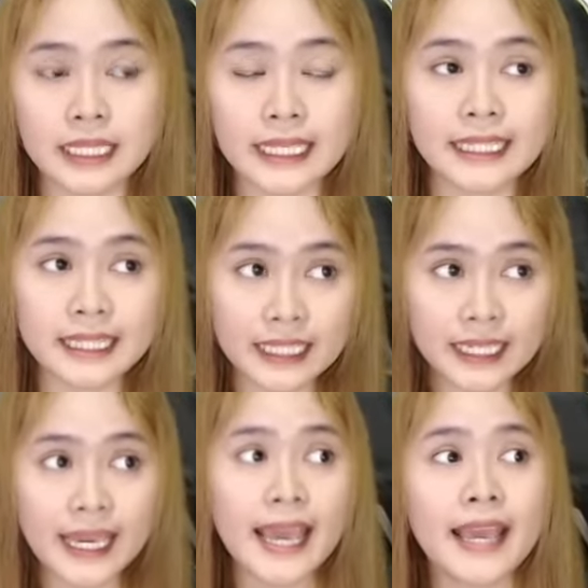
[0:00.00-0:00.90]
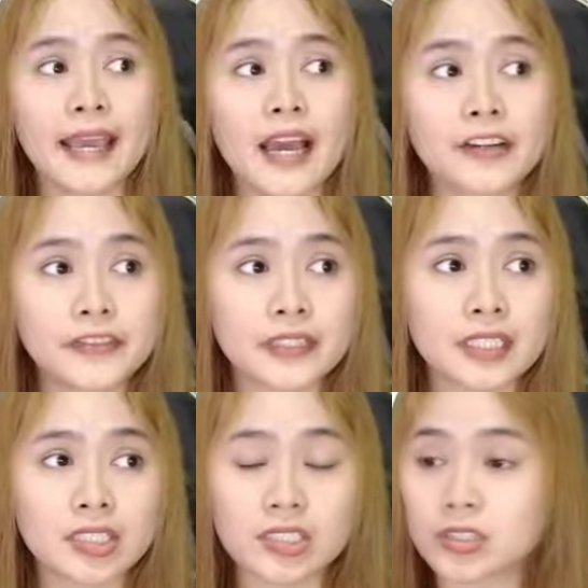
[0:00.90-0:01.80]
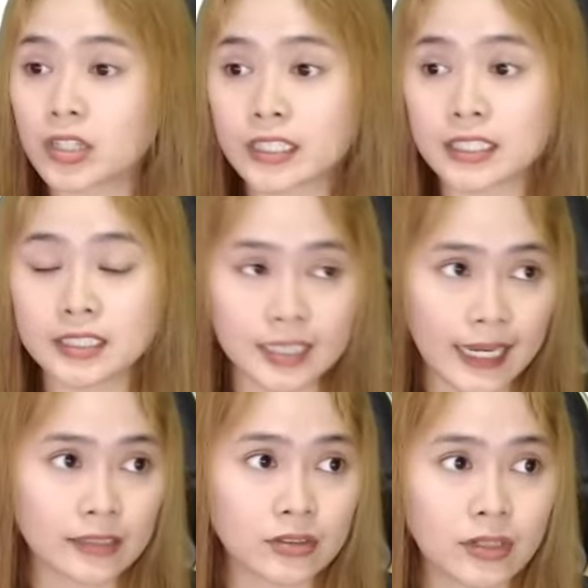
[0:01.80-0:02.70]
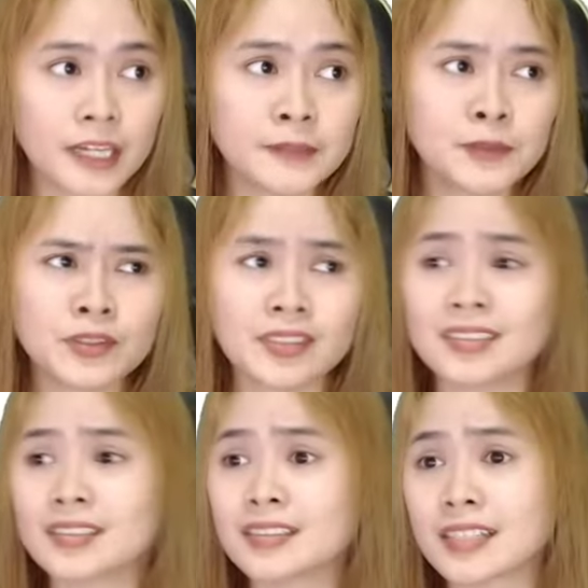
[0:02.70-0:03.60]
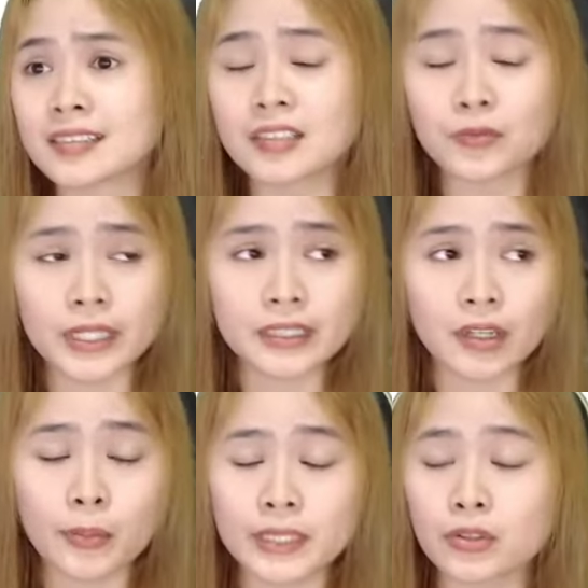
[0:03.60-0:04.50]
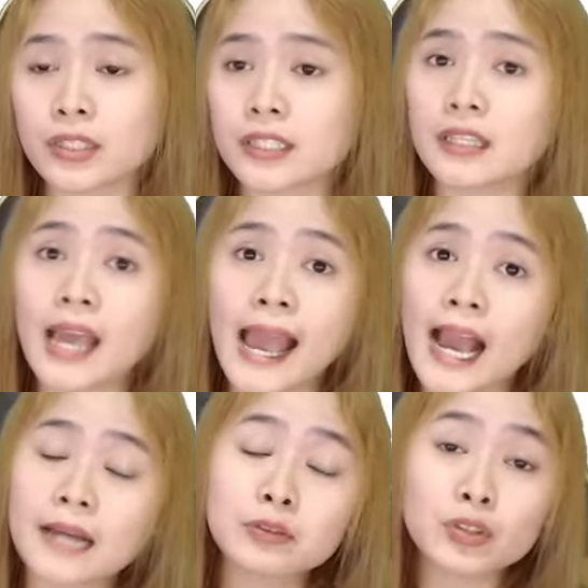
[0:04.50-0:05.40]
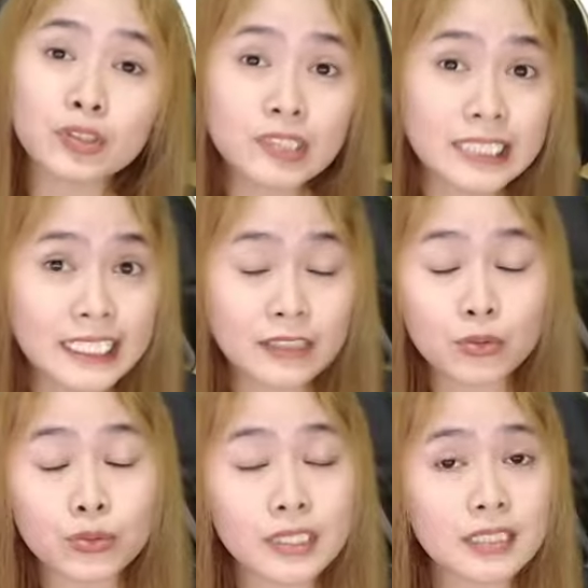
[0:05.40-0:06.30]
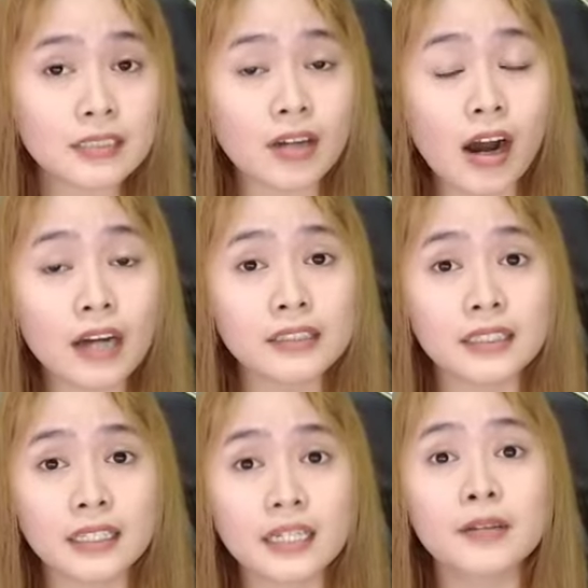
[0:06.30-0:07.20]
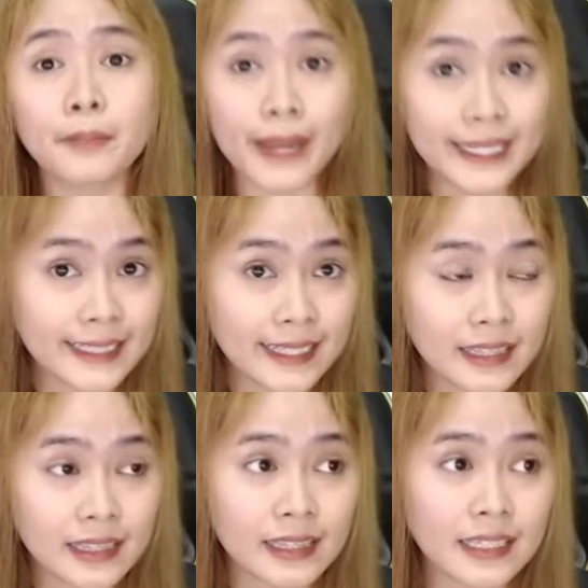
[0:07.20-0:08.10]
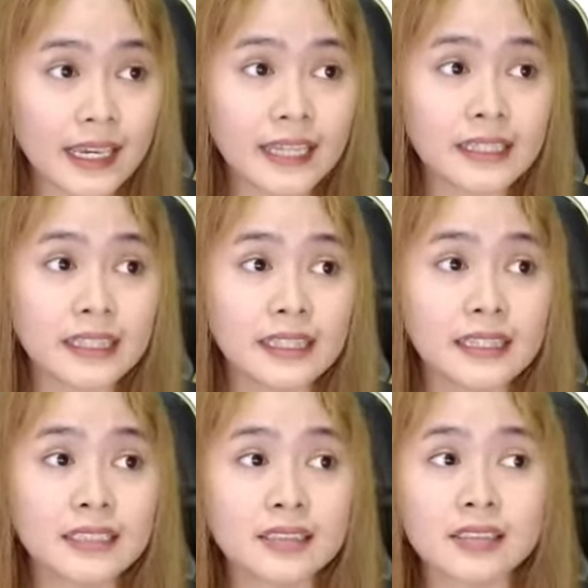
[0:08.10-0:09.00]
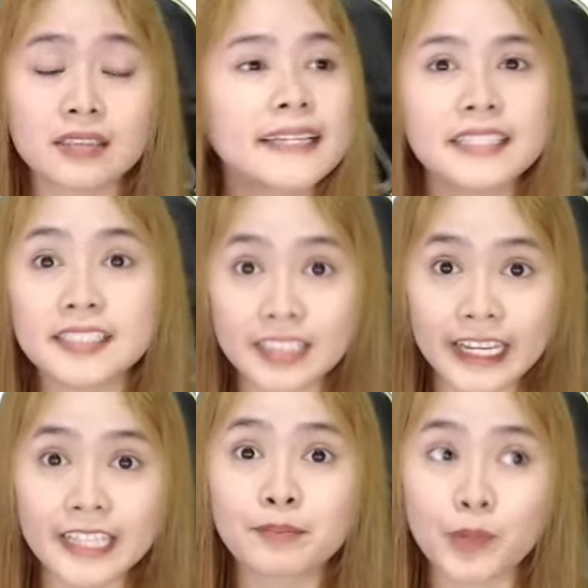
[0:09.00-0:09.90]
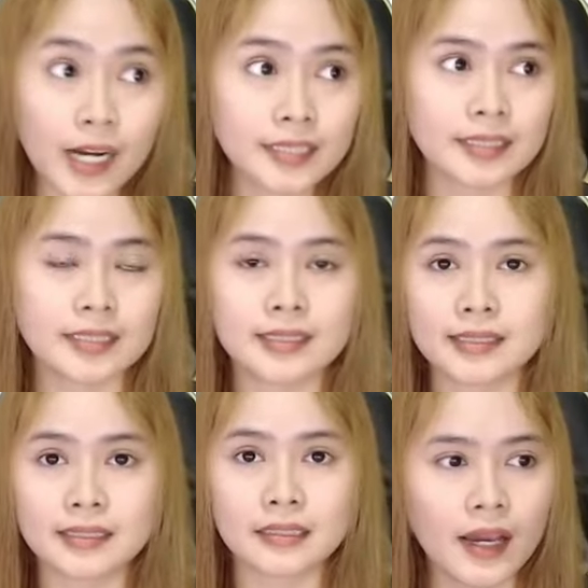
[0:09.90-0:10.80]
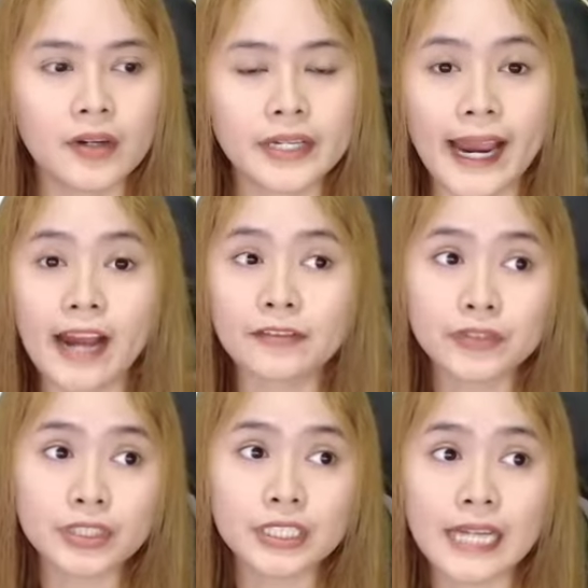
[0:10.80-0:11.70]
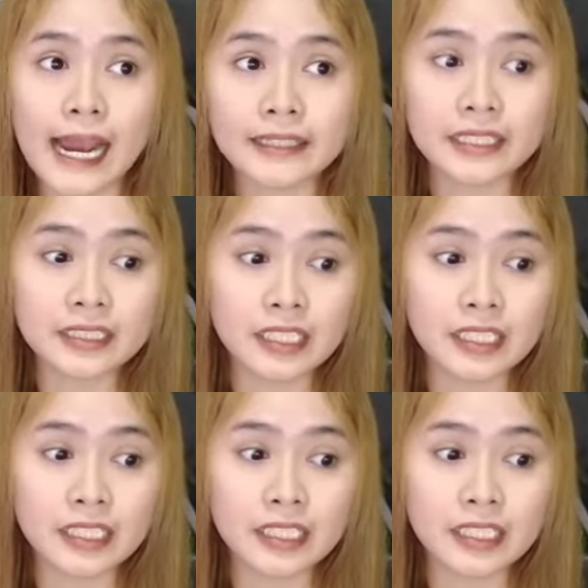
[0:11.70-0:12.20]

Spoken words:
in the FX star scan. So I'm using testnet right now, but you can absolutely do this on the mainnet, and this is the same process. Okay, after adding the